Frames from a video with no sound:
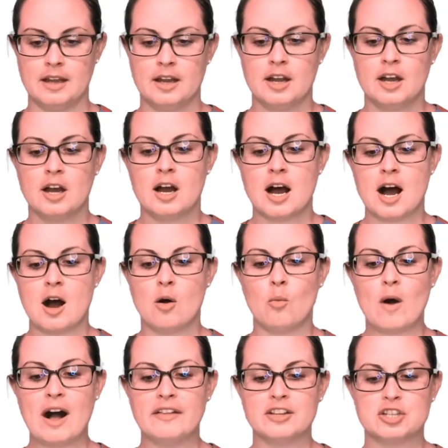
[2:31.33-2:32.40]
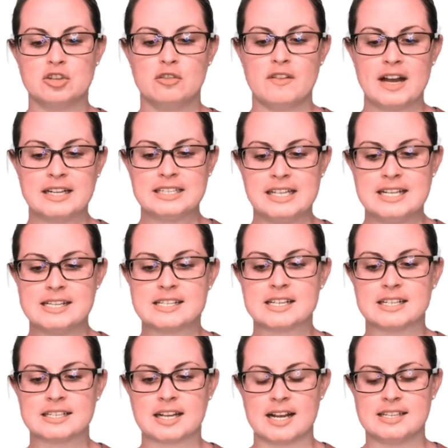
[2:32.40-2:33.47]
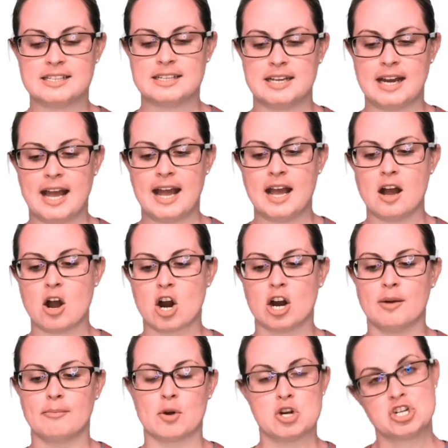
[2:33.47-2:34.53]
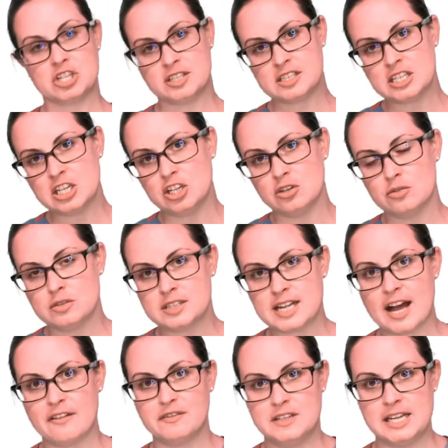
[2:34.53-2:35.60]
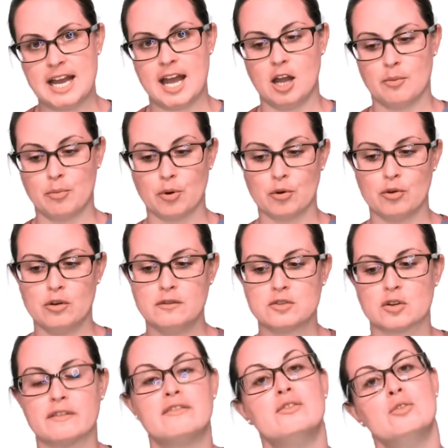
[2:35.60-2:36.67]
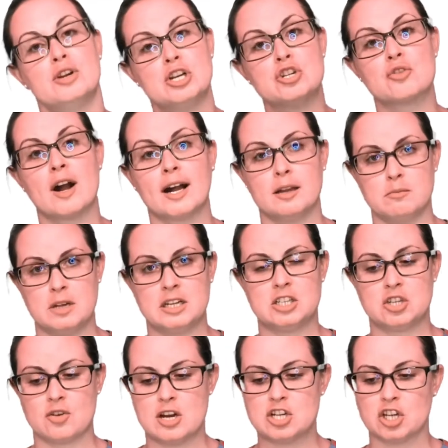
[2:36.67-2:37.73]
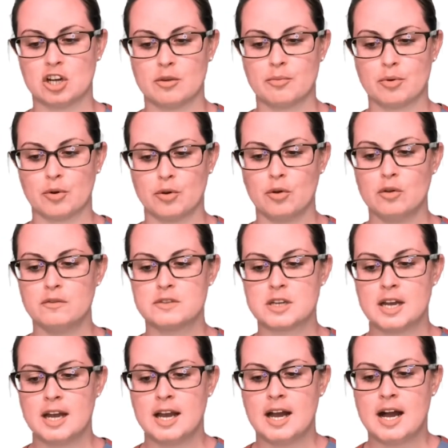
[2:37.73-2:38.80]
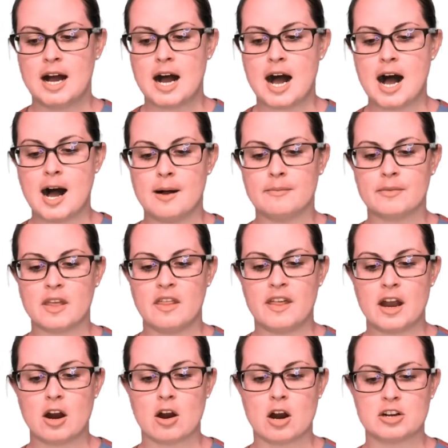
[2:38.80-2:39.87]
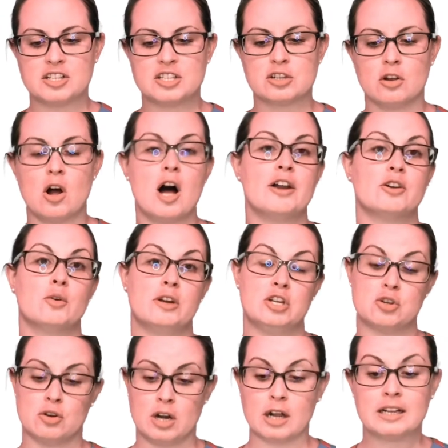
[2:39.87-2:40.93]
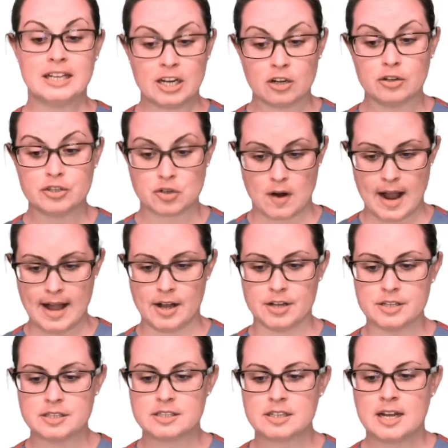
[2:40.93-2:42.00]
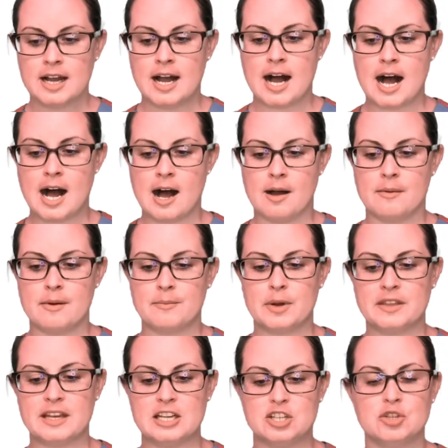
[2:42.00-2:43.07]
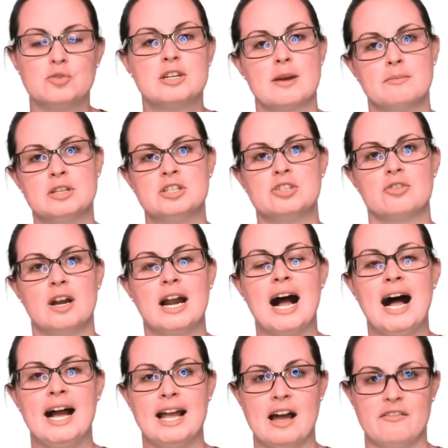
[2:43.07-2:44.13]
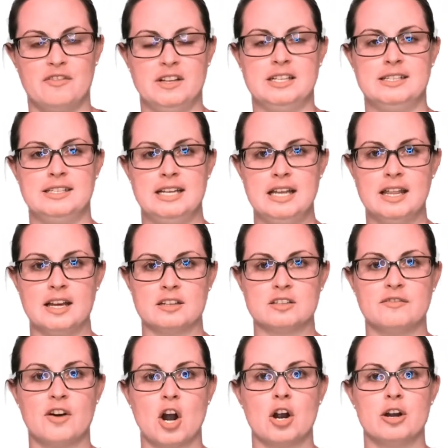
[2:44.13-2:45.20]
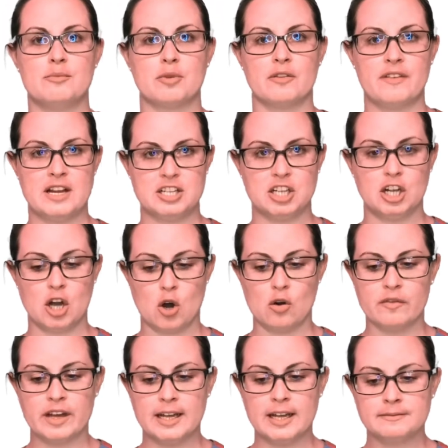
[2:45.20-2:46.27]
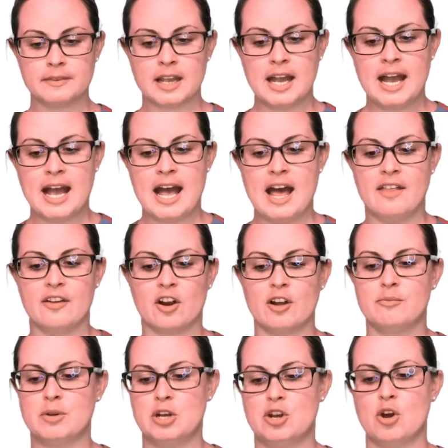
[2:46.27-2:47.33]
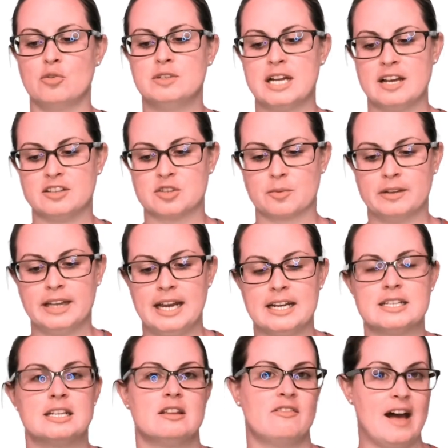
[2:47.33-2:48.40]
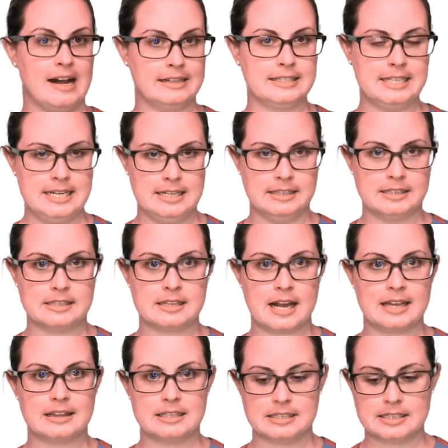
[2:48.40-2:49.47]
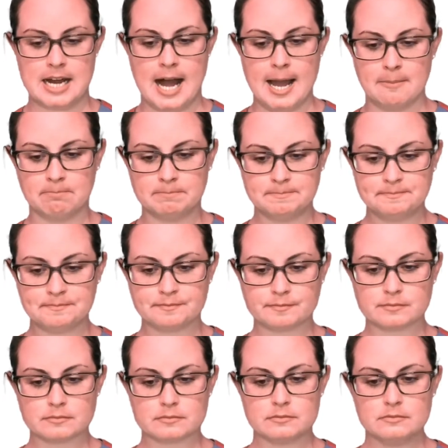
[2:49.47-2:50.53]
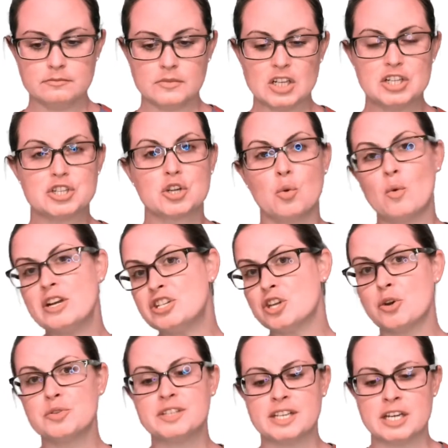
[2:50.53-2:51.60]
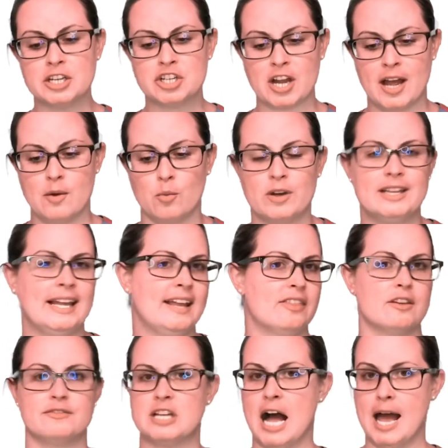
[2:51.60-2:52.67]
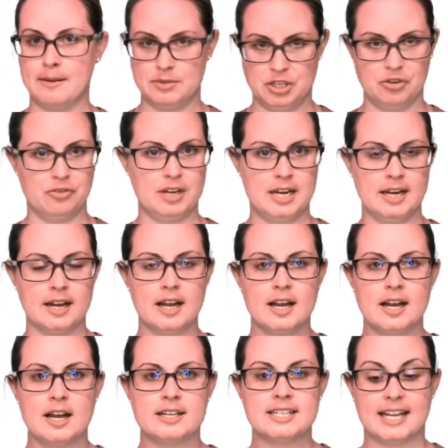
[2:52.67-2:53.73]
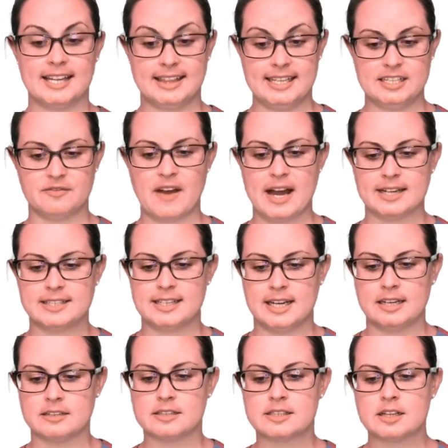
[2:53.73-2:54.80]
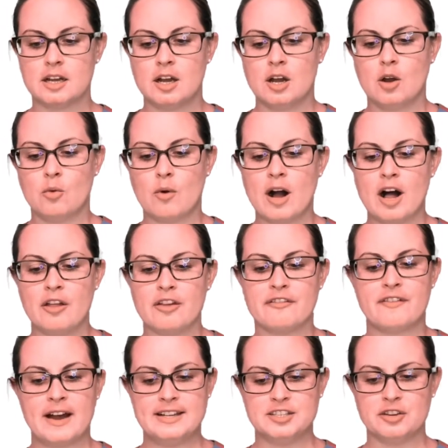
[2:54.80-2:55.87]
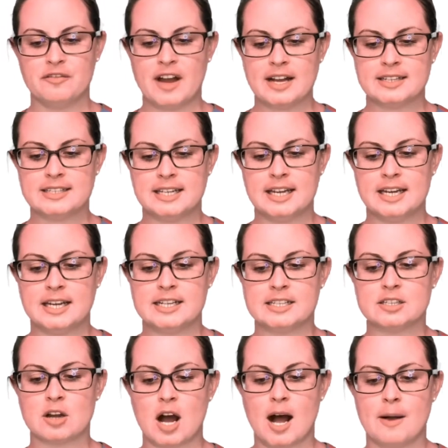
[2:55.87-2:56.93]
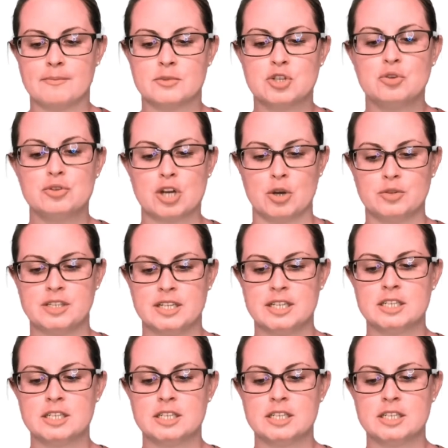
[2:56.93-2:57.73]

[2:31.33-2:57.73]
While the two vaccines discussed today are emergency use, FDA approved, or Food and Drug Administration approved, there are still ongoing clinical trials, but they do demonstrate high efficacy thus far in preventing COVID, and there have been no deaths related to the vaccines at this time. So what dosage and what length of time do you need to get these vaccines? Well, the Pfizer vaccine is 2 doses.